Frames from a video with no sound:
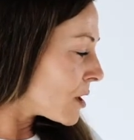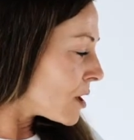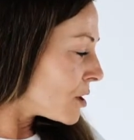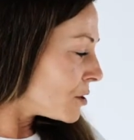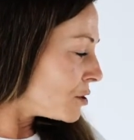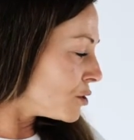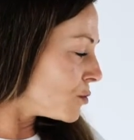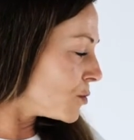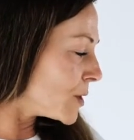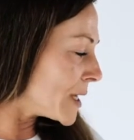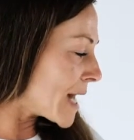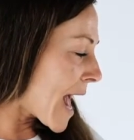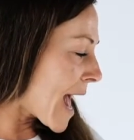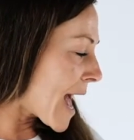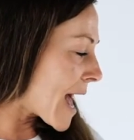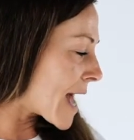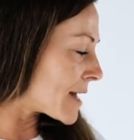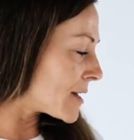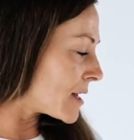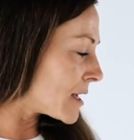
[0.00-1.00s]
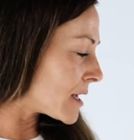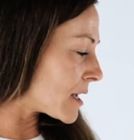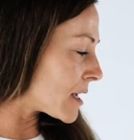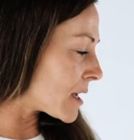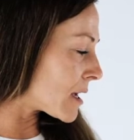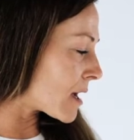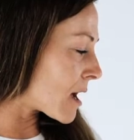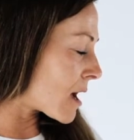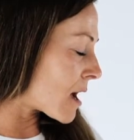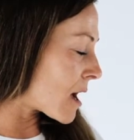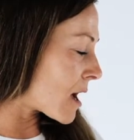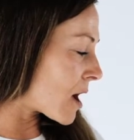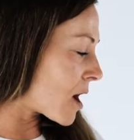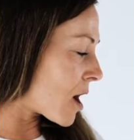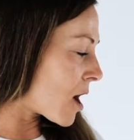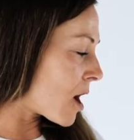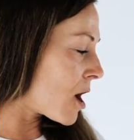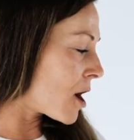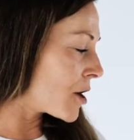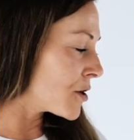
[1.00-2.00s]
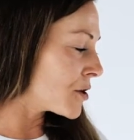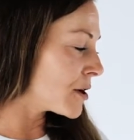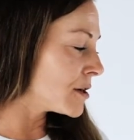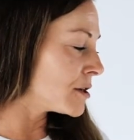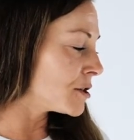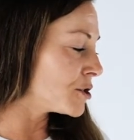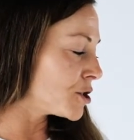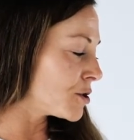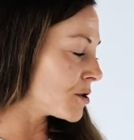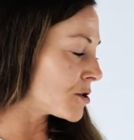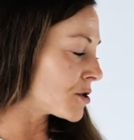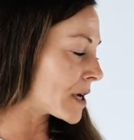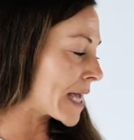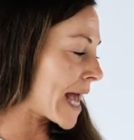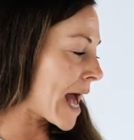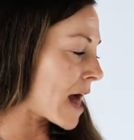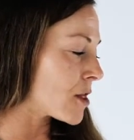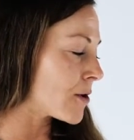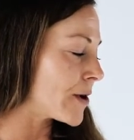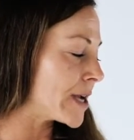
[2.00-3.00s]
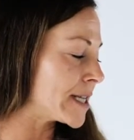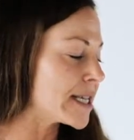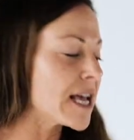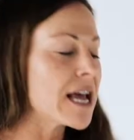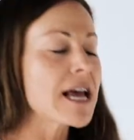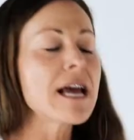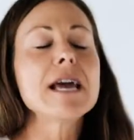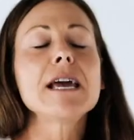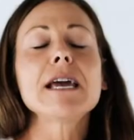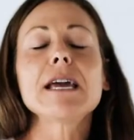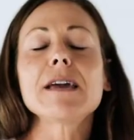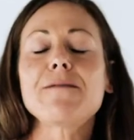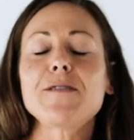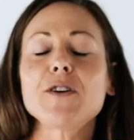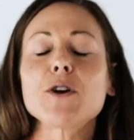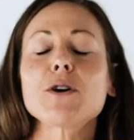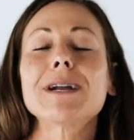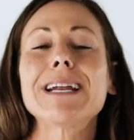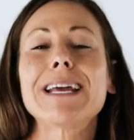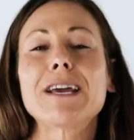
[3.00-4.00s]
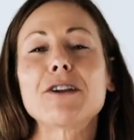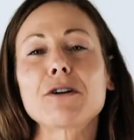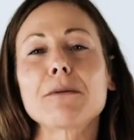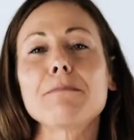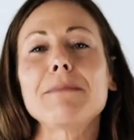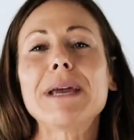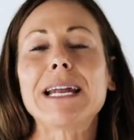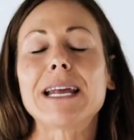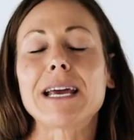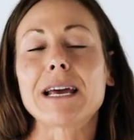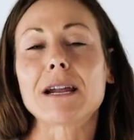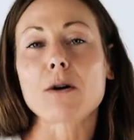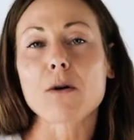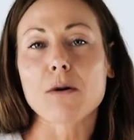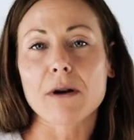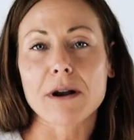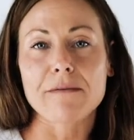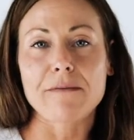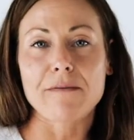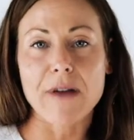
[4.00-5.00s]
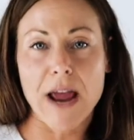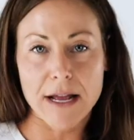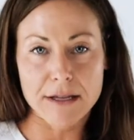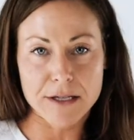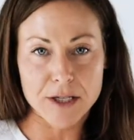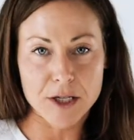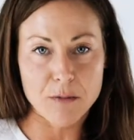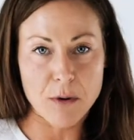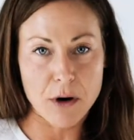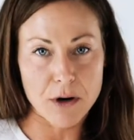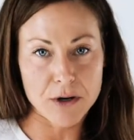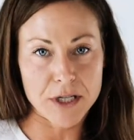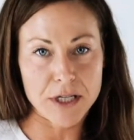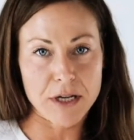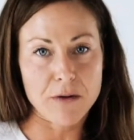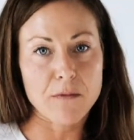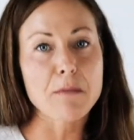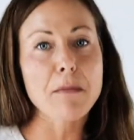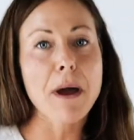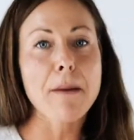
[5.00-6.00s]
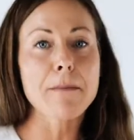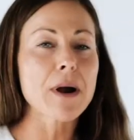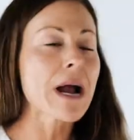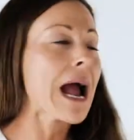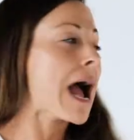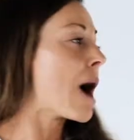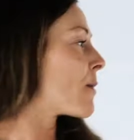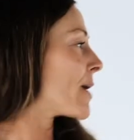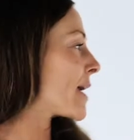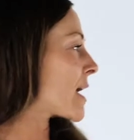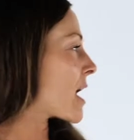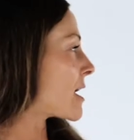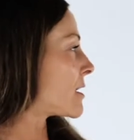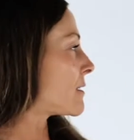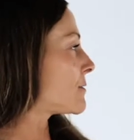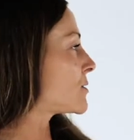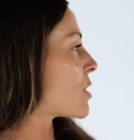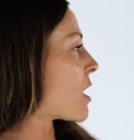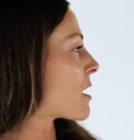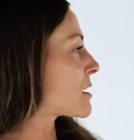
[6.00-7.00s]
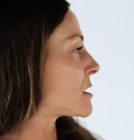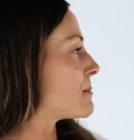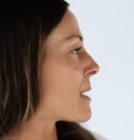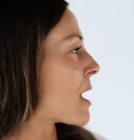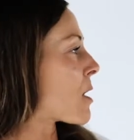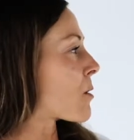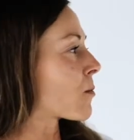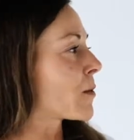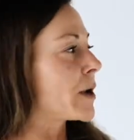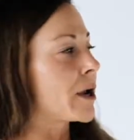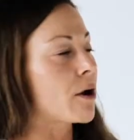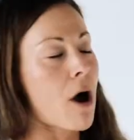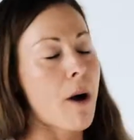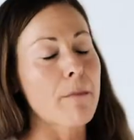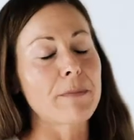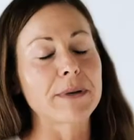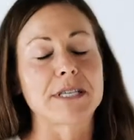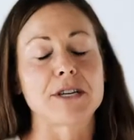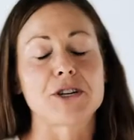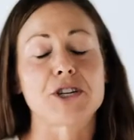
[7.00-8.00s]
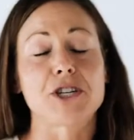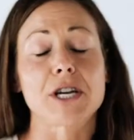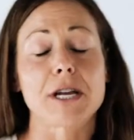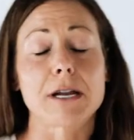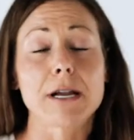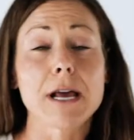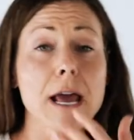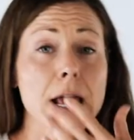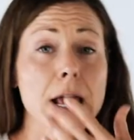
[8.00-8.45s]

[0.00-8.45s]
you would add 100 to 200 calories if you're an intermediate or advanced person. Remember how I kind of talked about recomposition